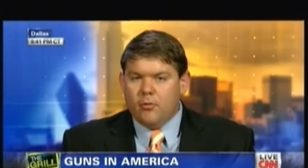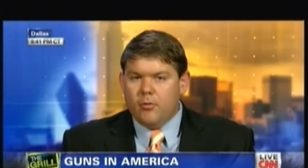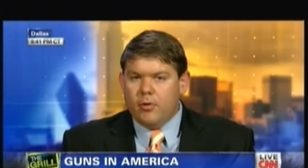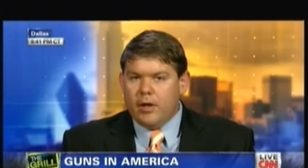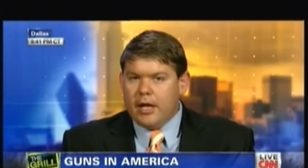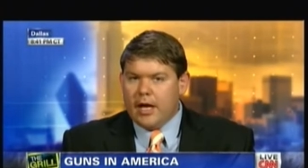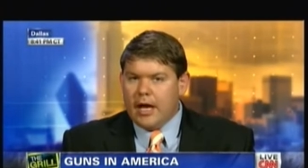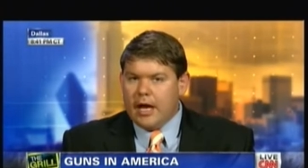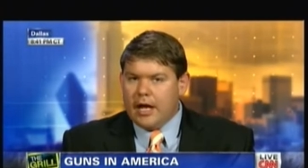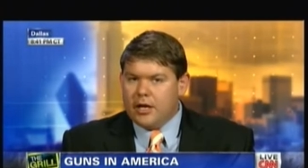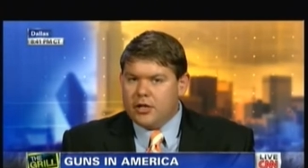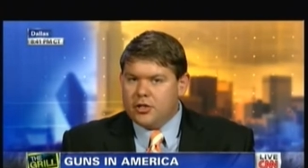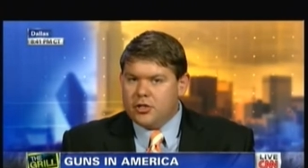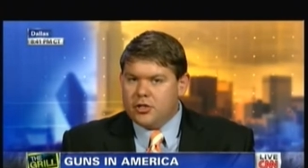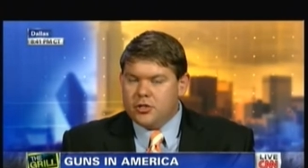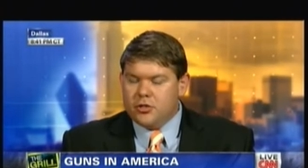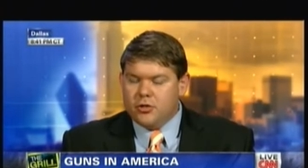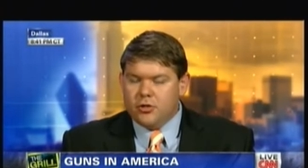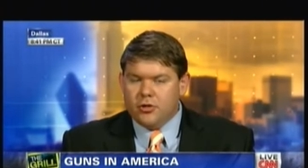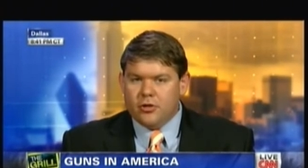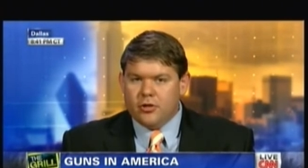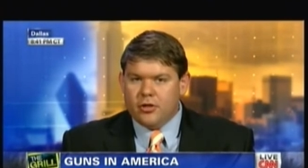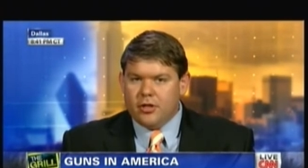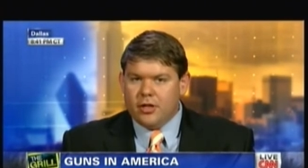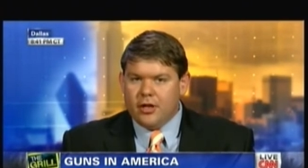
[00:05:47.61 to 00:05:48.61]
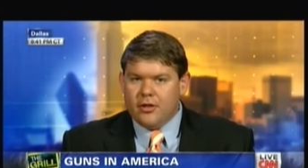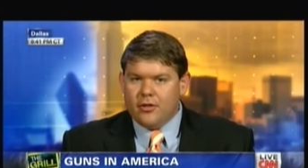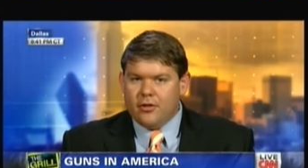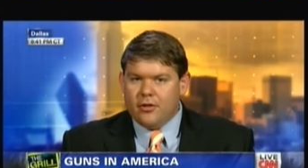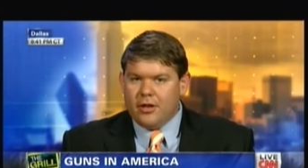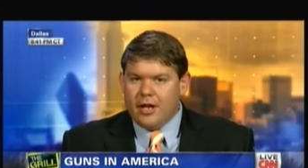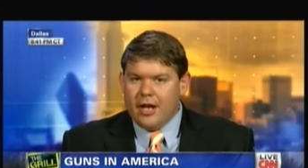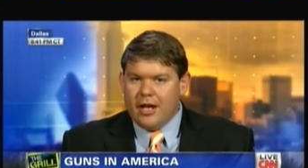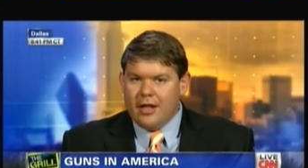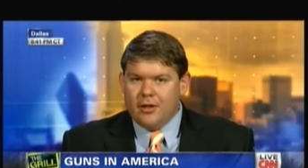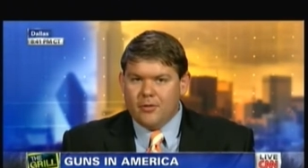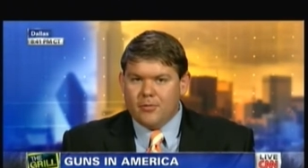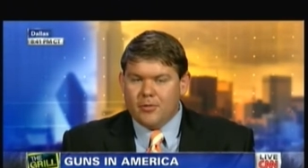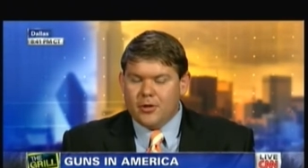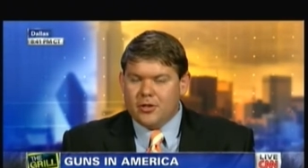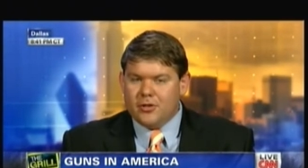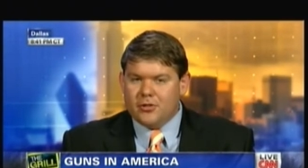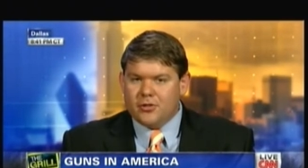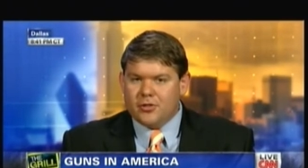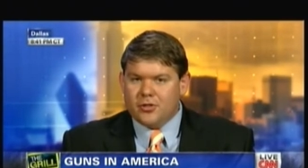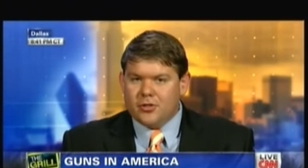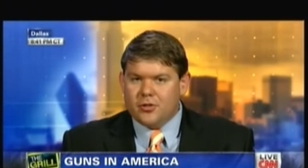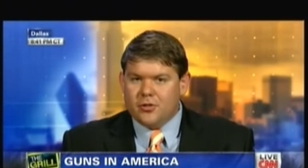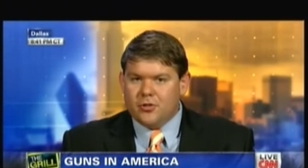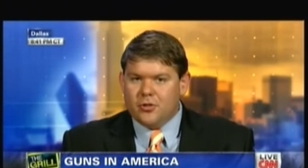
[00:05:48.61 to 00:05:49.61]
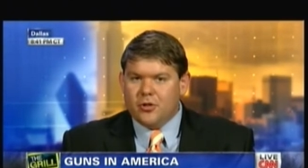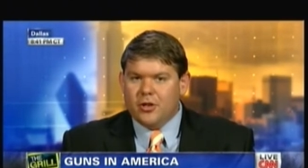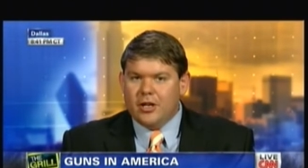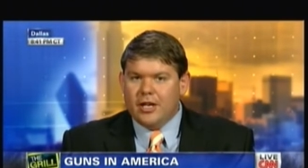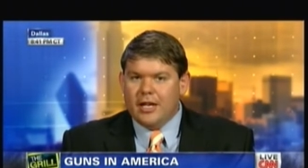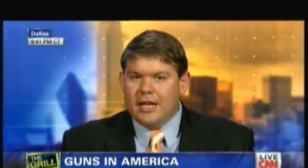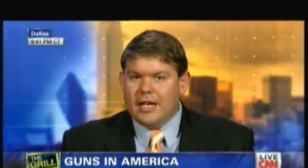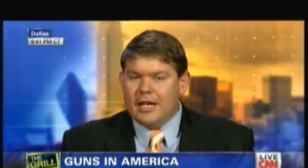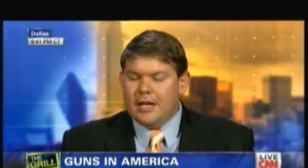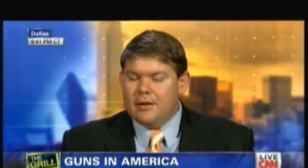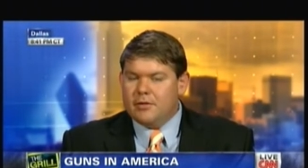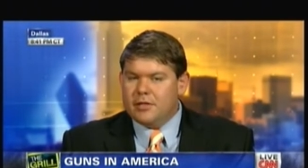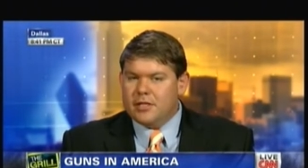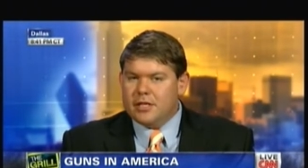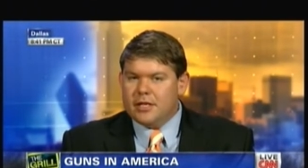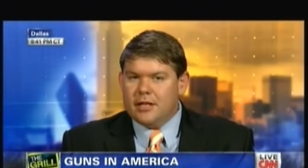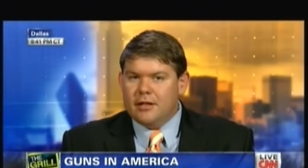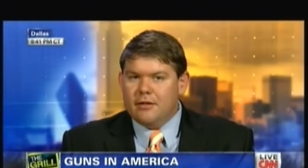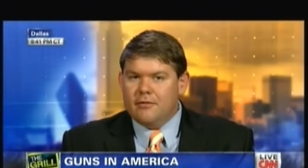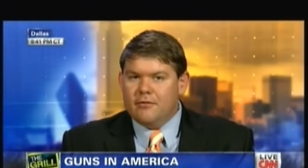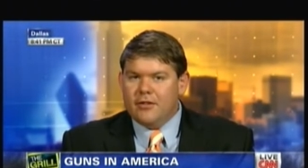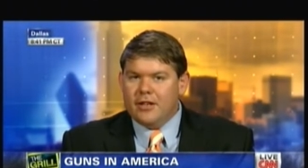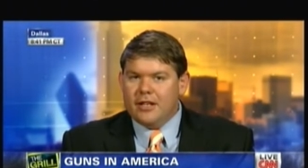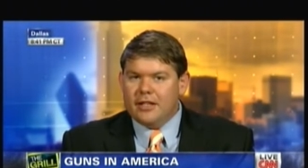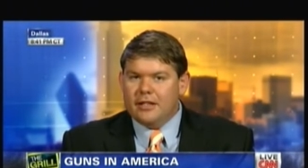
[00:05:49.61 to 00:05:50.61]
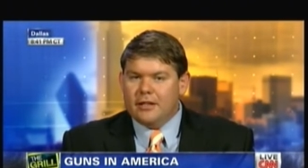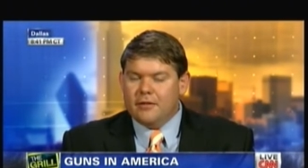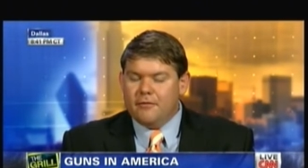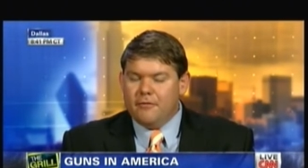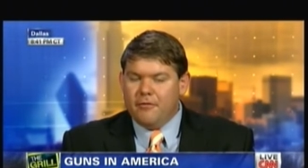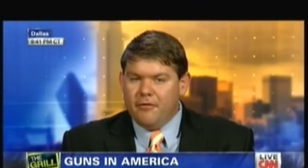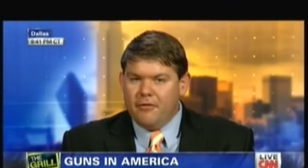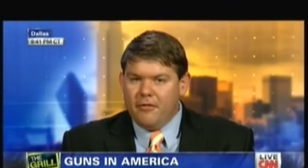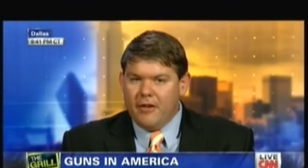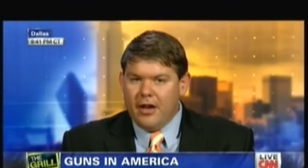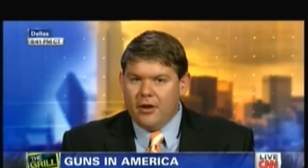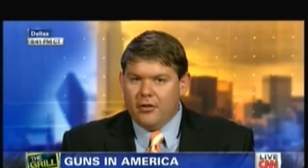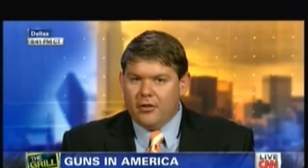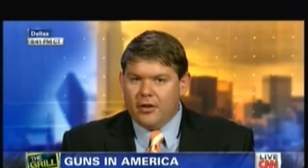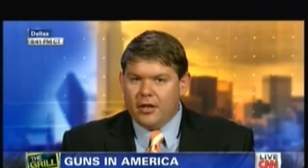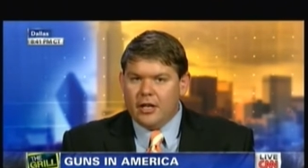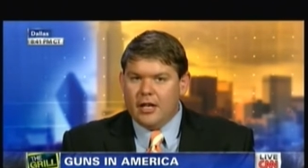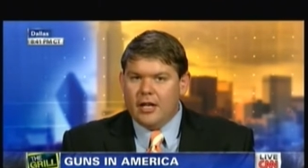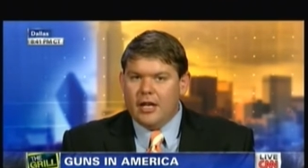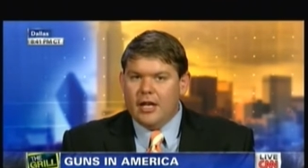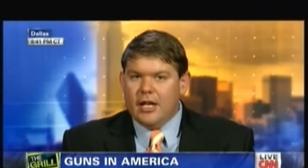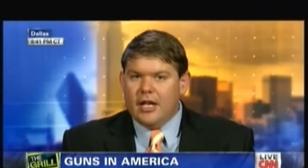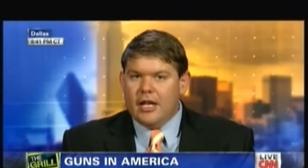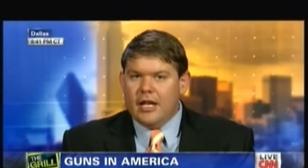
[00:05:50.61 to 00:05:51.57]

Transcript: We had a shooter the other day that went to school. He was a convicted felon.